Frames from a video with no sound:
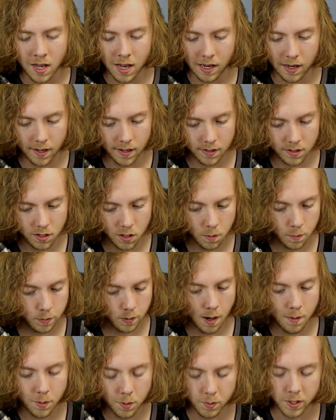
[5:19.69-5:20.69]
and you're
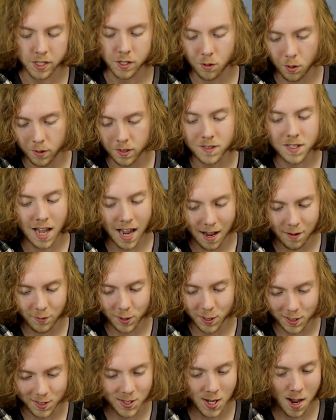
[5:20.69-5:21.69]
probably going to have a
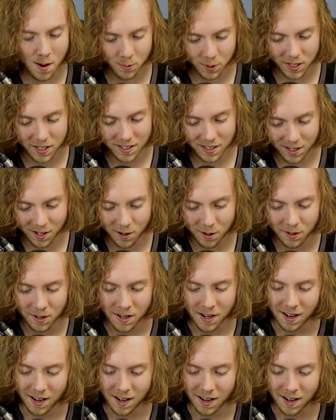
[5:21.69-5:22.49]
good time with it.